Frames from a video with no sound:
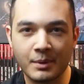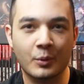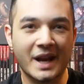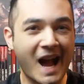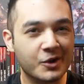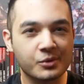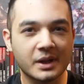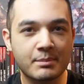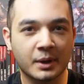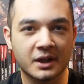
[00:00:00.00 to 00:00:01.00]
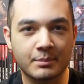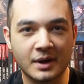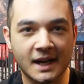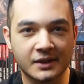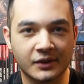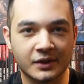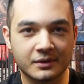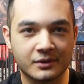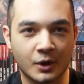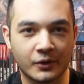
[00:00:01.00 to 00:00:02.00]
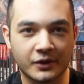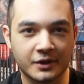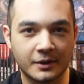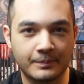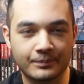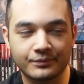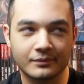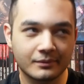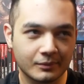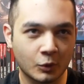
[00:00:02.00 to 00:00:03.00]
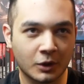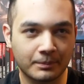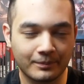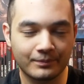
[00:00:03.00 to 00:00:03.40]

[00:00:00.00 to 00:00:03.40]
but when actually put into practice, it turns into, well,